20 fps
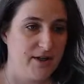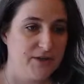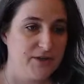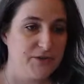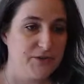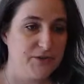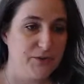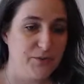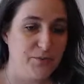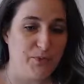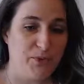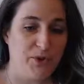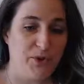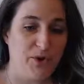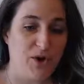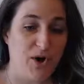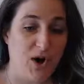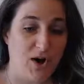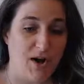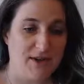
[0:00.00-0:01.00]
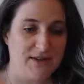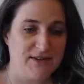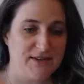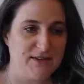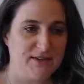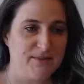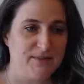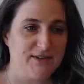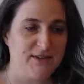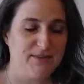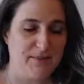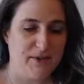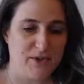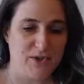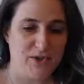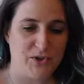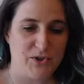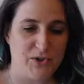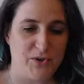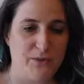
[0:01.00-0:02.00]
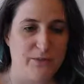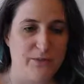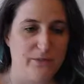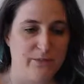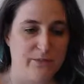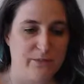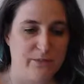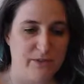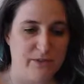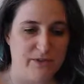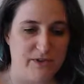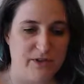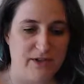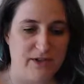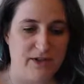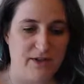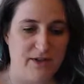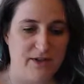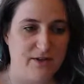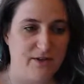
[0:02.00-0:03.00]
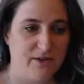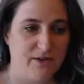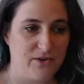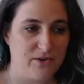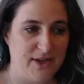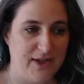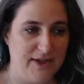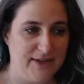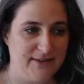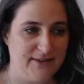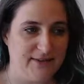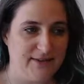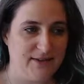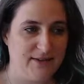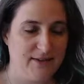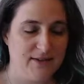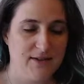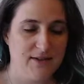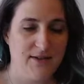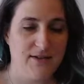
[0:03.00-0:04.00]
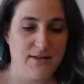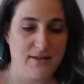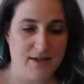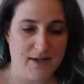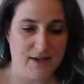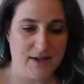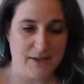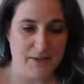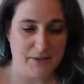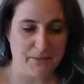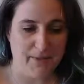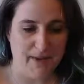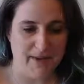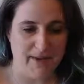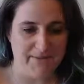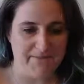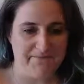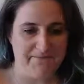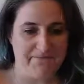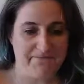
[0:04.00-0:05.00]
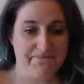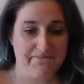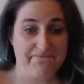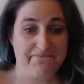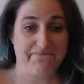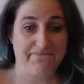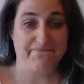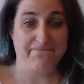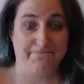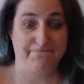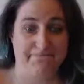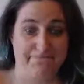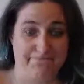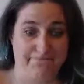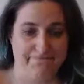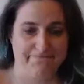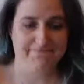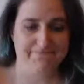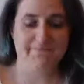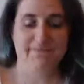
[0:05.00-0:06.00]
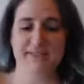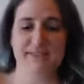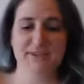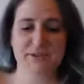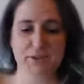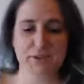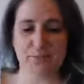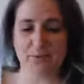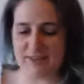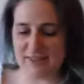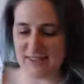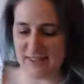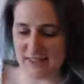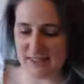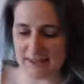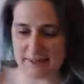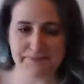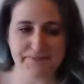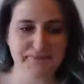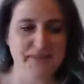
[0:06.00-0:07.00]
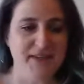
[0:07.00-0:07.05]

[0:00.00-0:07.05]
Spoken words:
super awesome special musical guest in a little bit. Super excited.